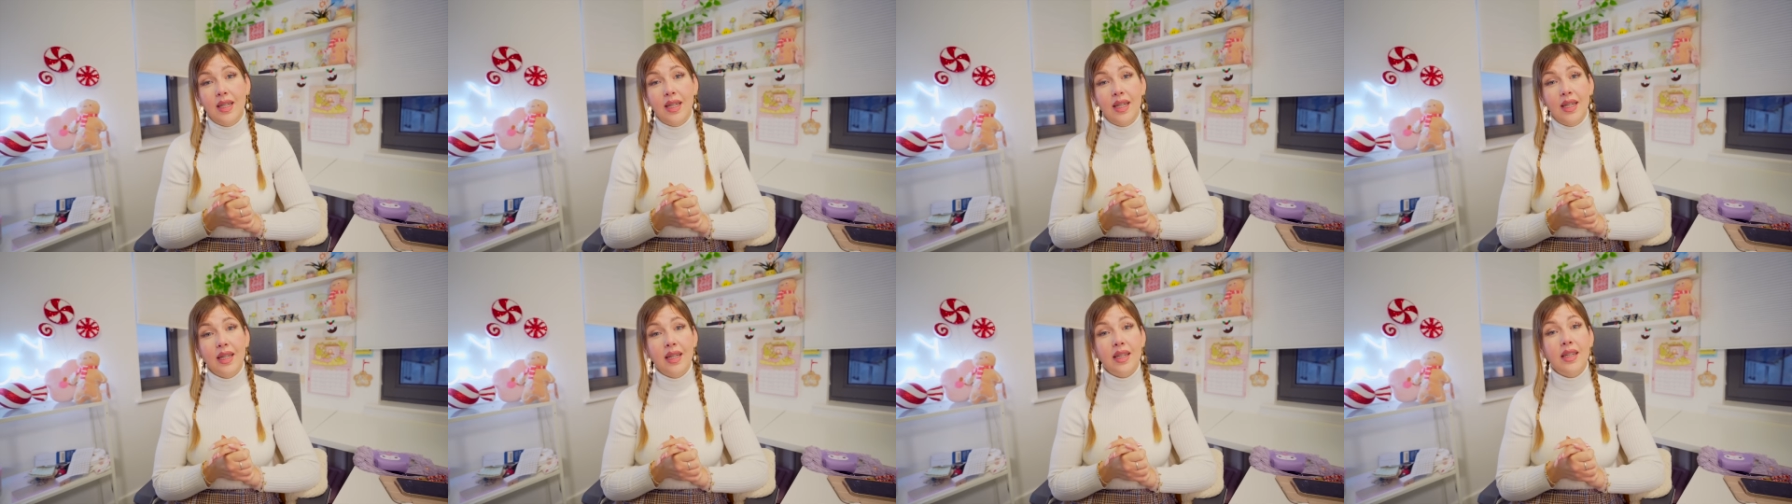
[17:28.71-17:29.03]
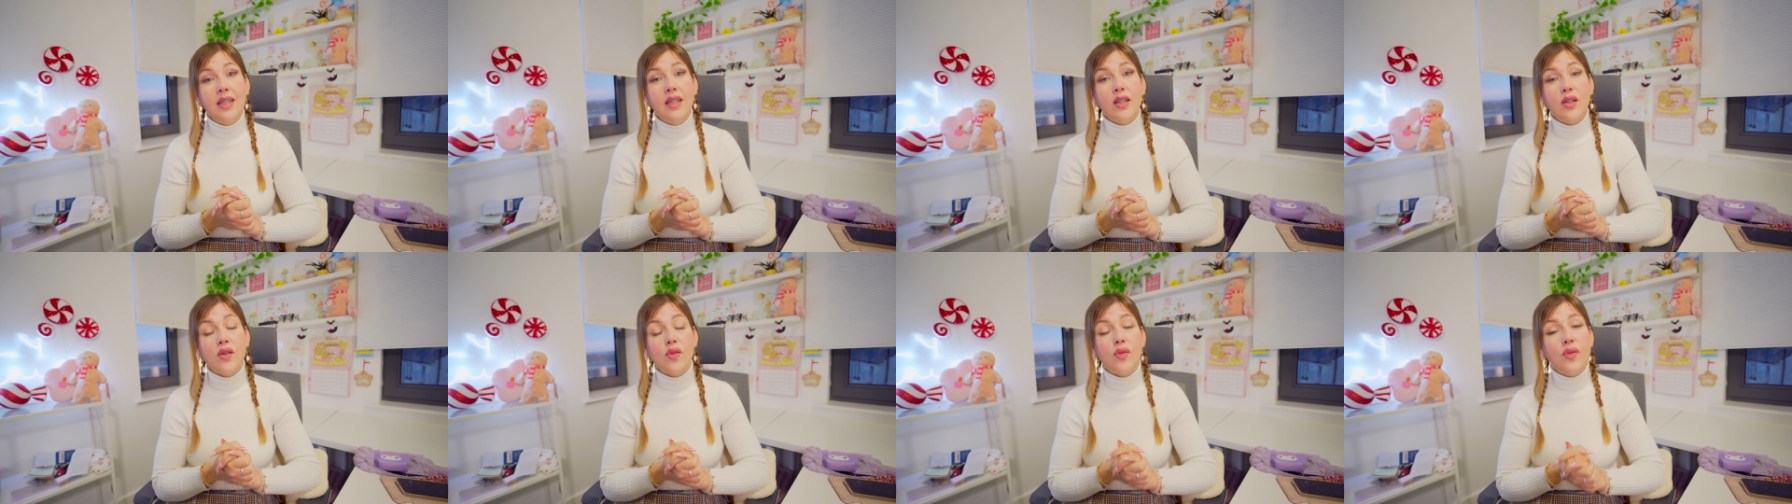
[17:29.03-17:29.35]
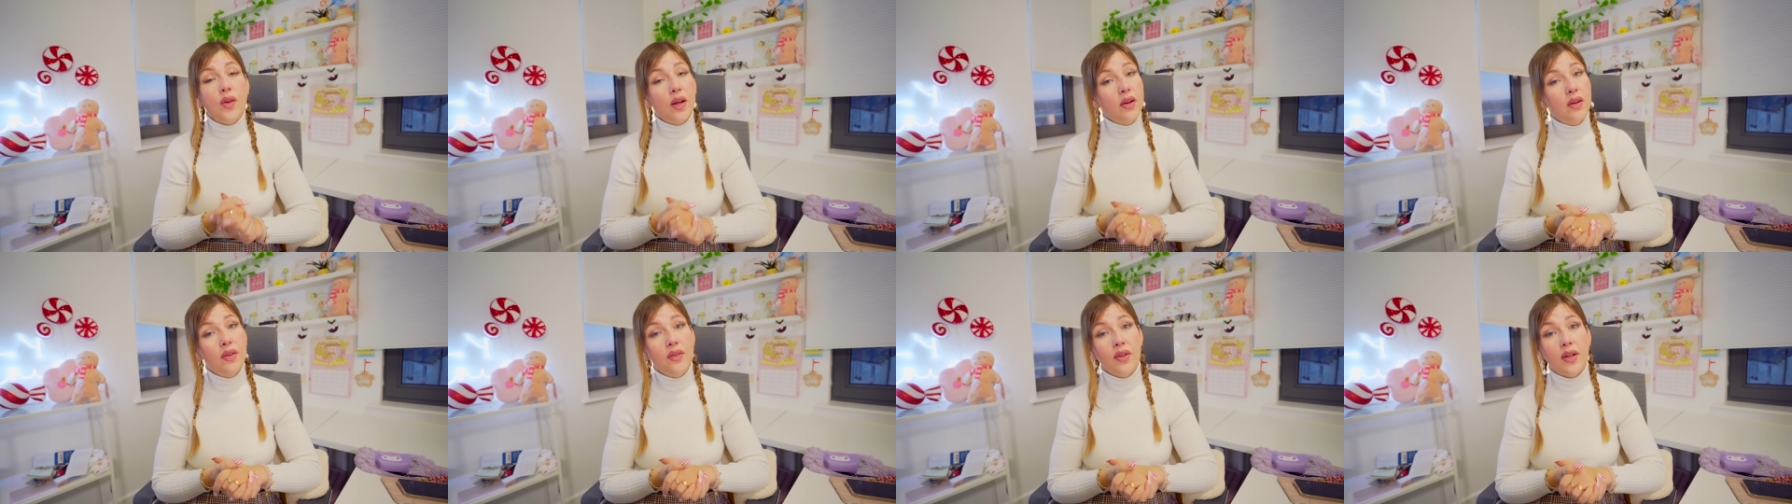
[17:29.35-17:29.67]
It is
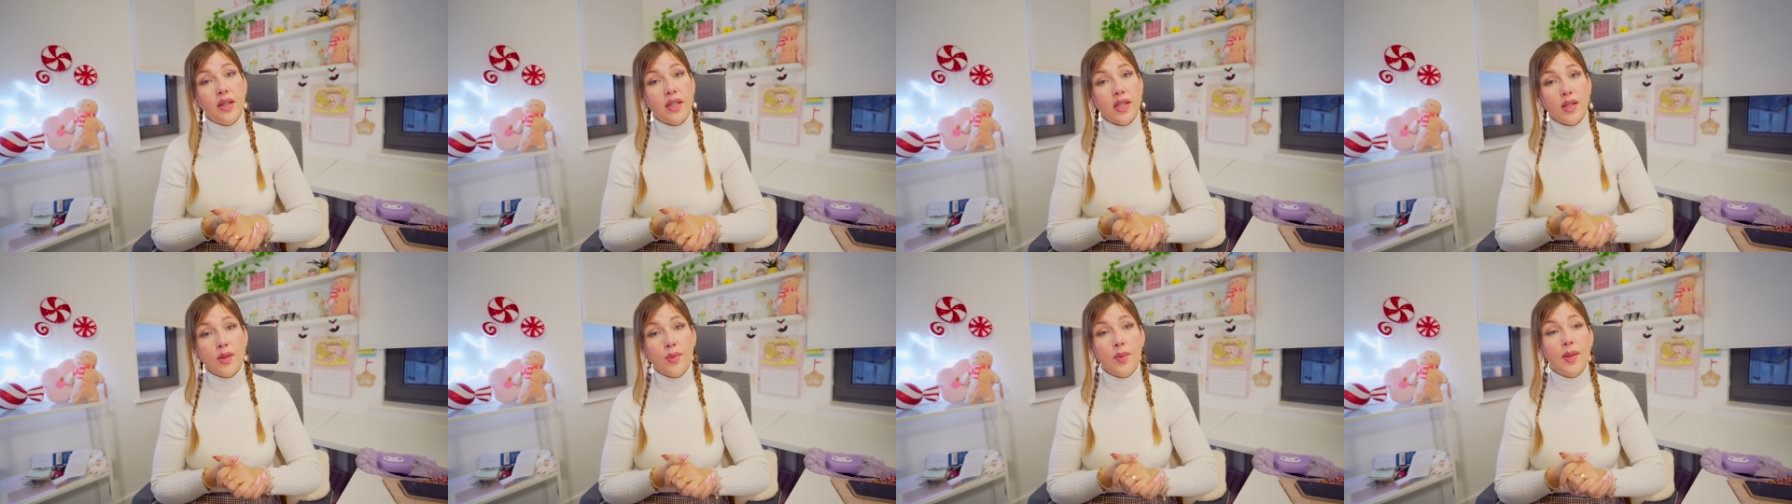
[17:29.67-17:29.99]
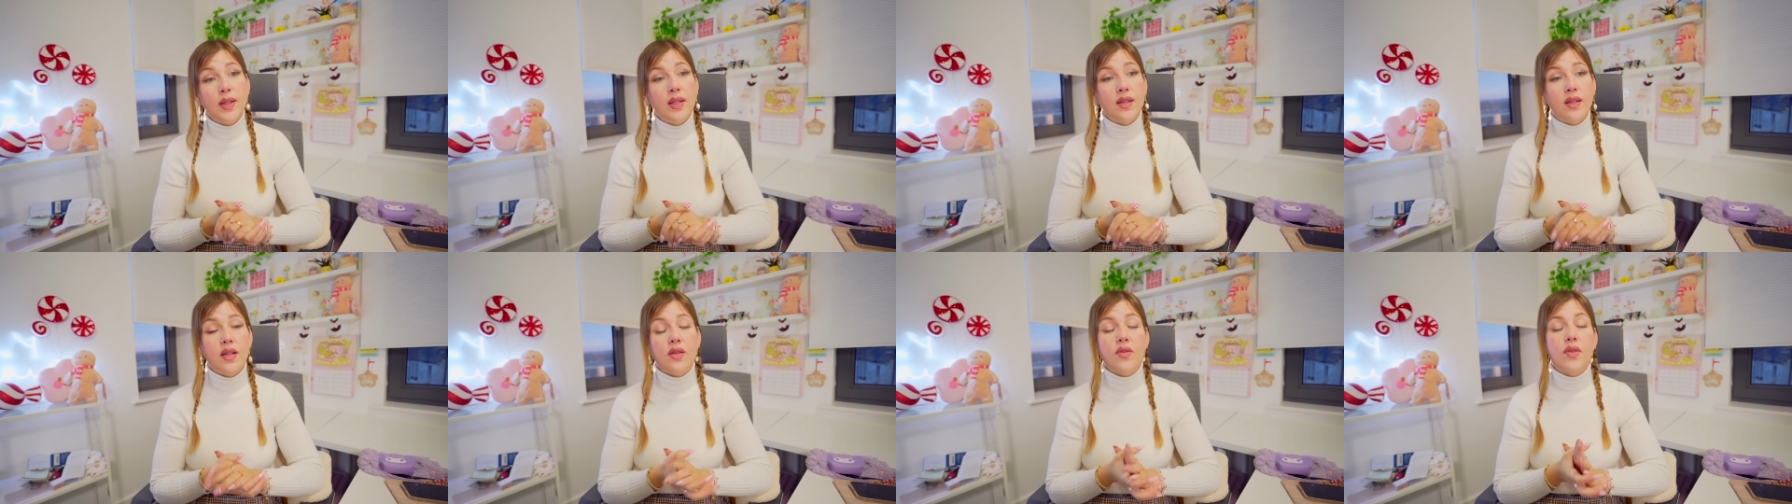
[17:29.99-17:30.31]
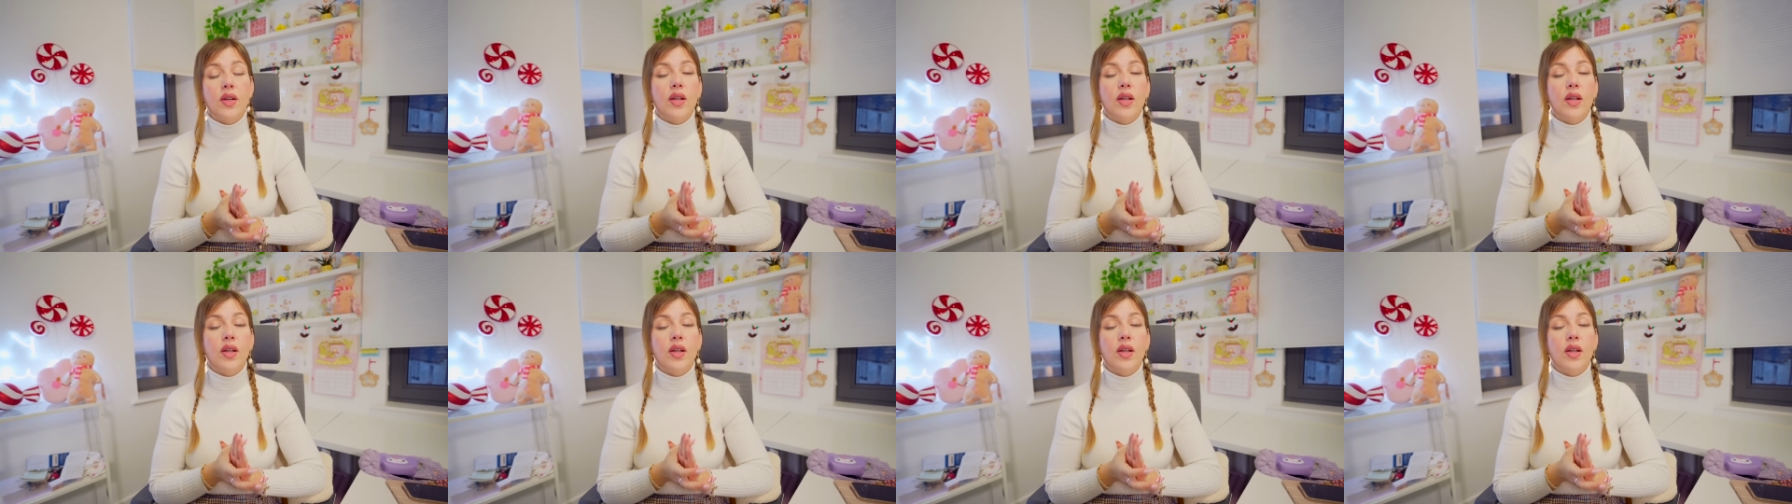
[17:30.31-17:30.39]
very, very expensive.